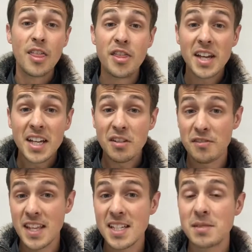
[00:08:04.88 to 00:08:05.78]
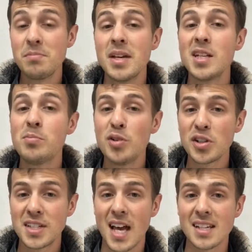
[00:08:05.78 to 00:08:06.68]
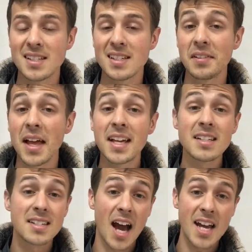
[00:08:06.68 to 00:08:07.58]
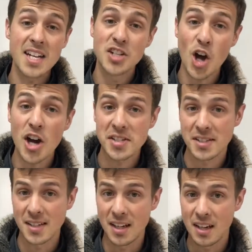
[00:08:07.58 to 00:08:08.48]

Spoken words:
Think of these mid-book tests like a diagnostic.